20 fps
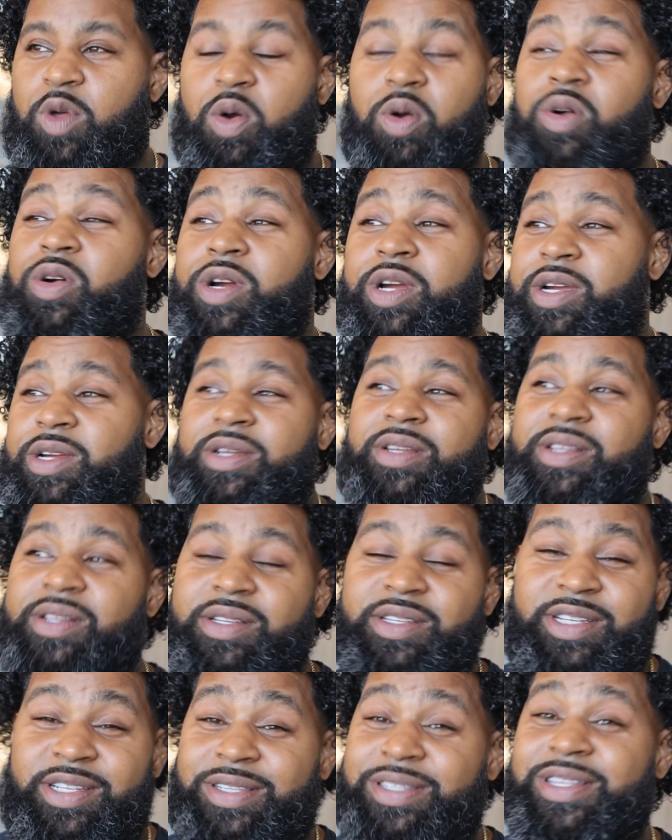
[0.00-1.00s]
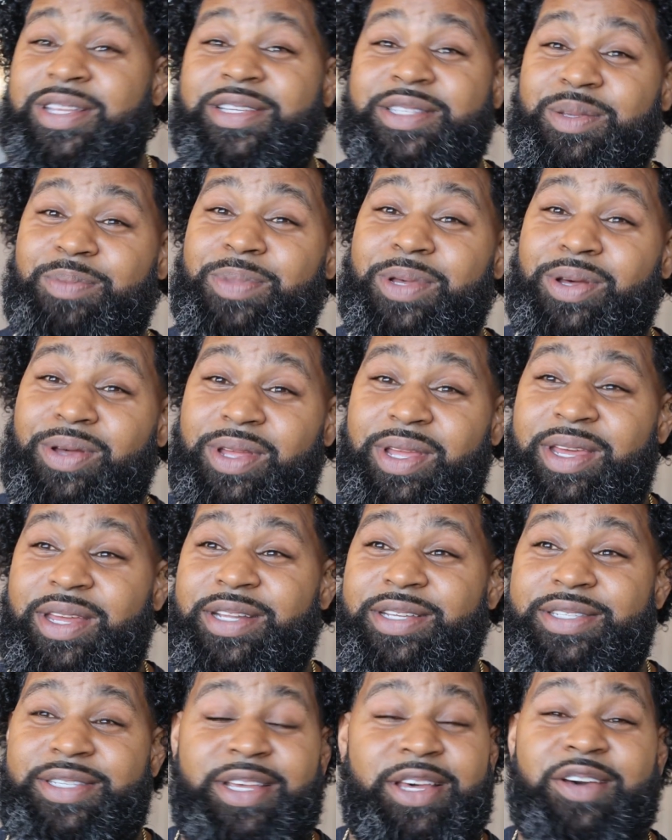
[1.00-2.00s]
Or just disability
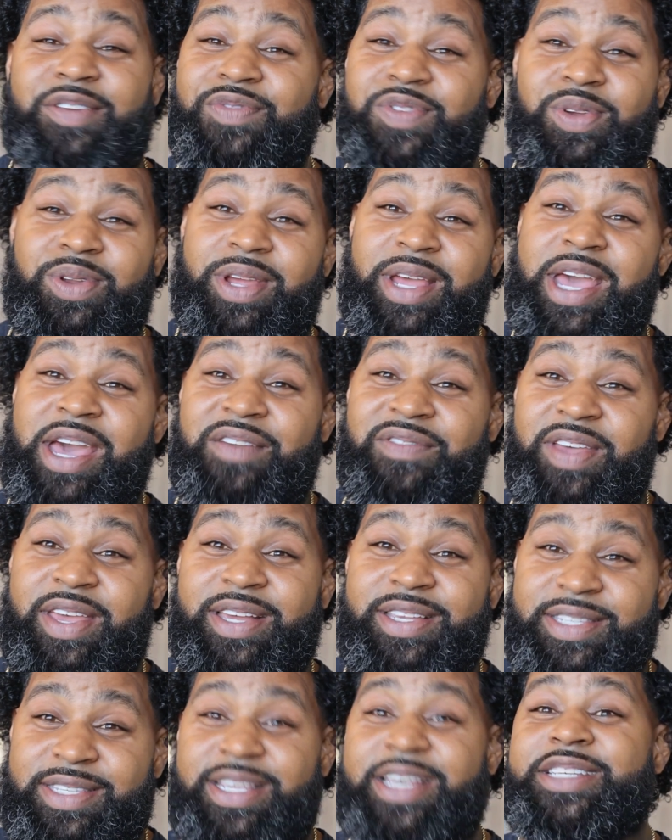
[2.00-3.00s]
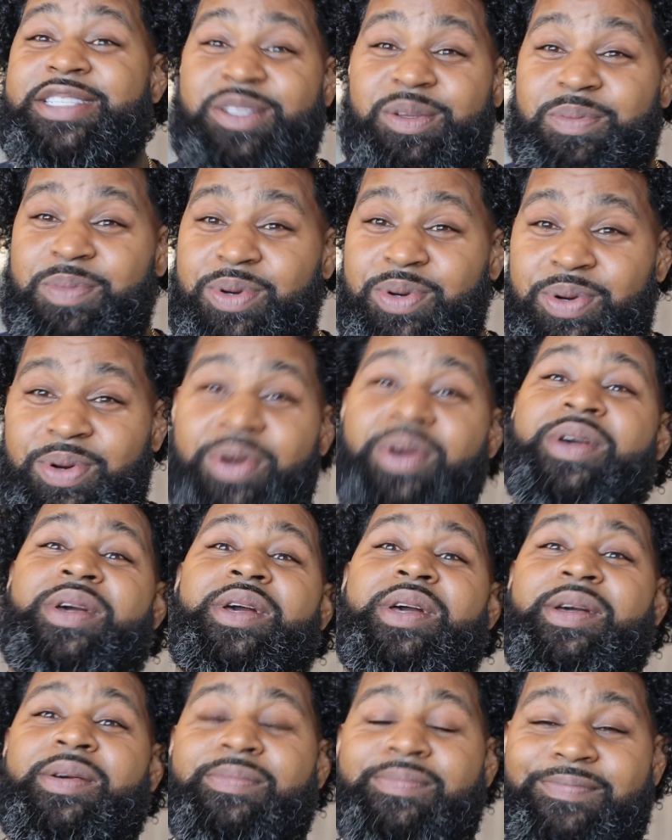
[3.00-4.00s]
in itself. You didn't have an accessible
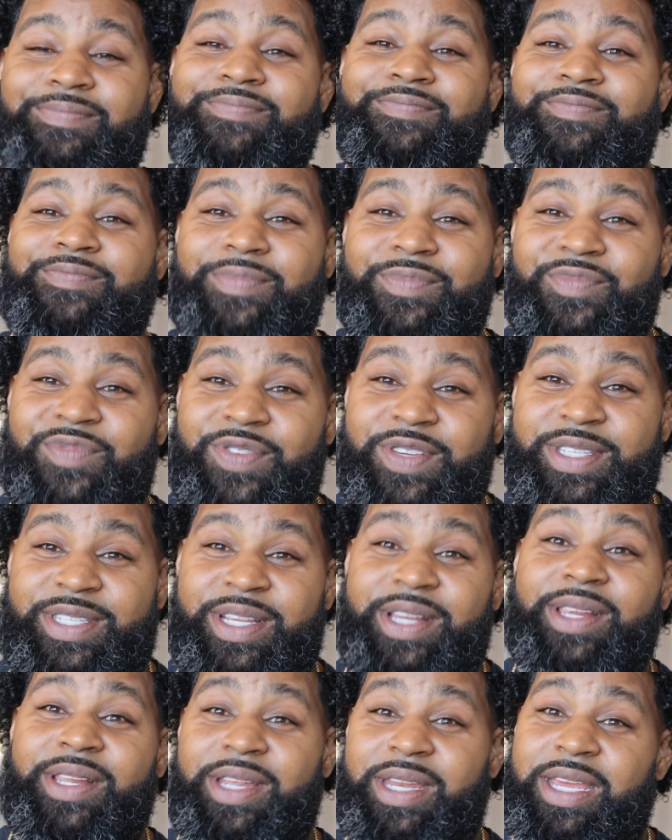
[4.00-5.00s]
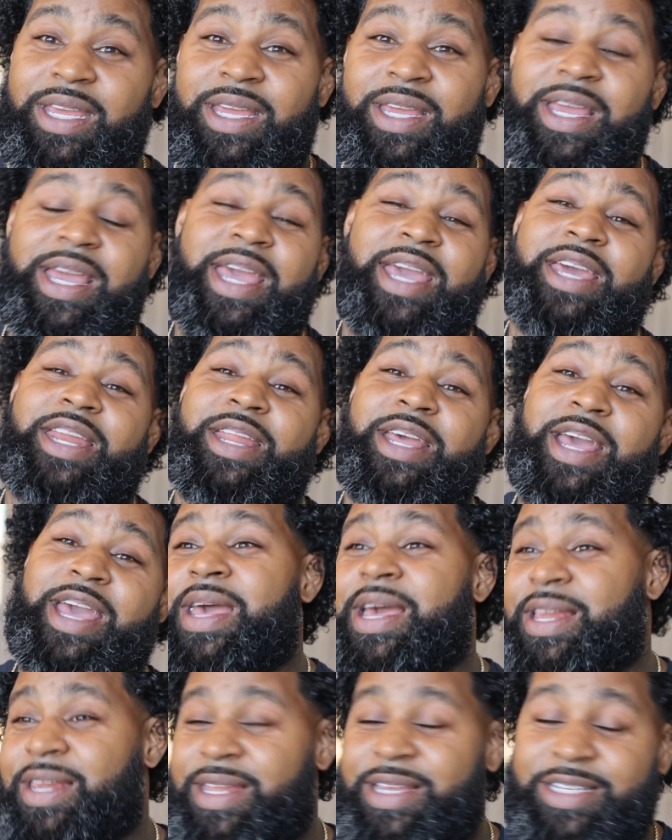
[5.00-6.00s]
facility, and
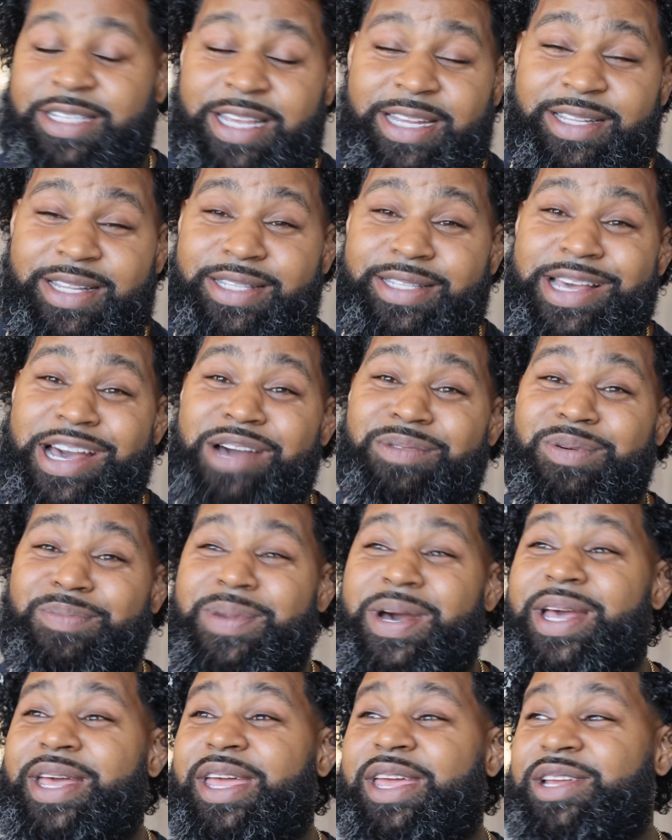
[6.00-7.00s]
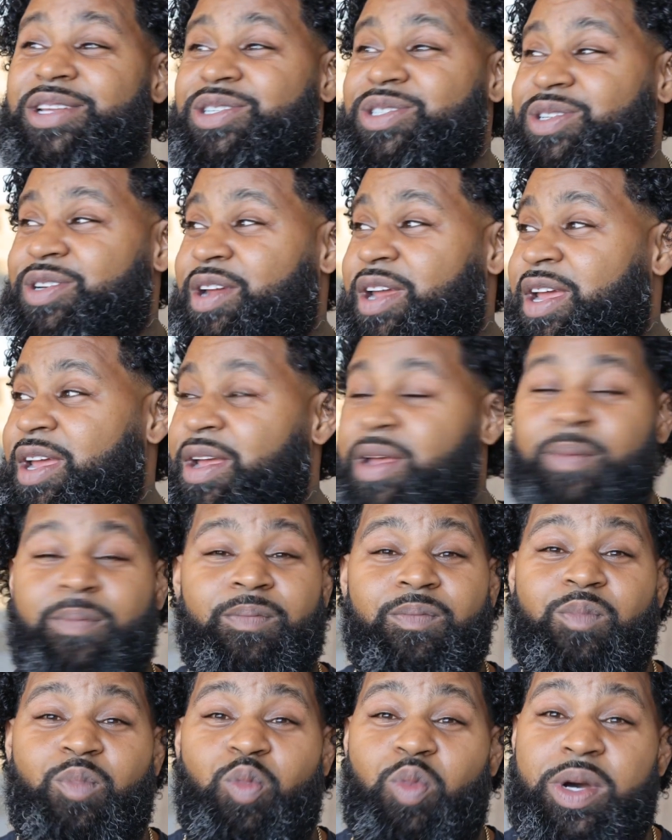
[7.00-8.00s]
at least at the time of my injury,
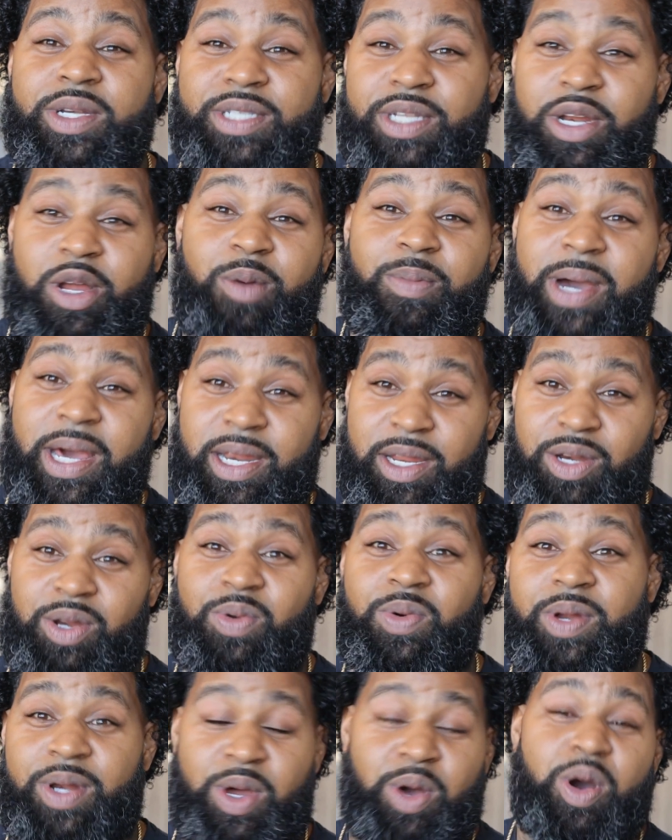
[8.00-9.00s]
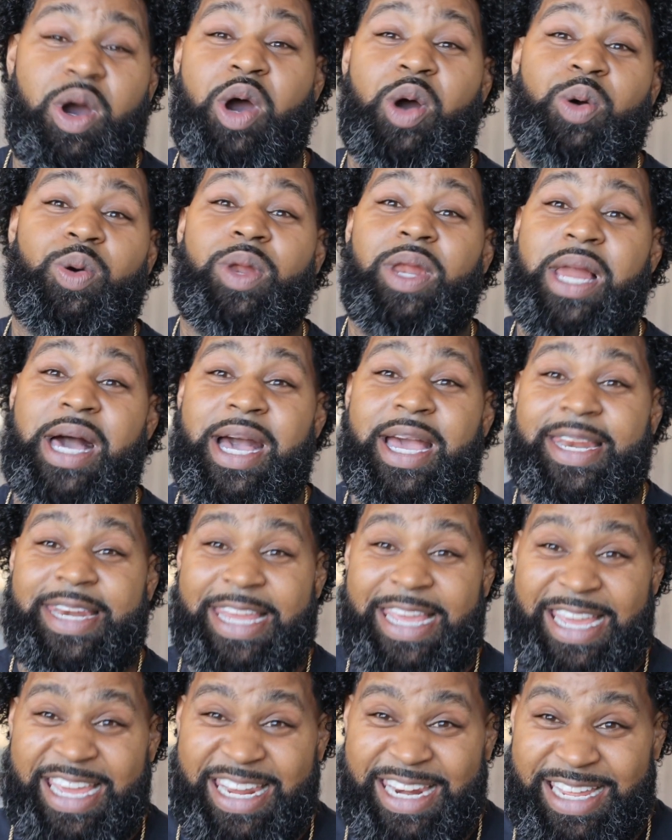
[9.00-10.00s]
wasn't nobody doing no
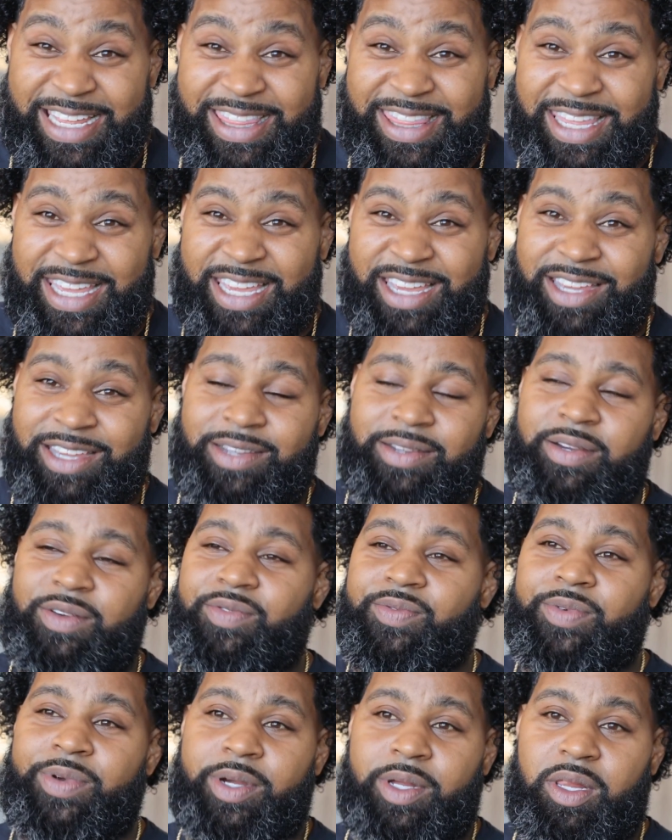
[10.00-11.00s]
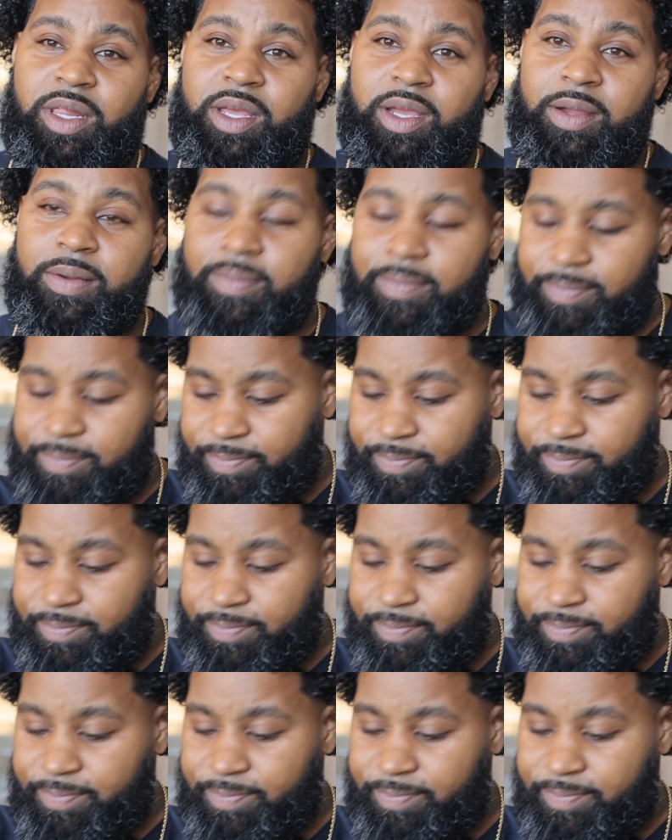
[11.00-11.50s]
online anything, really.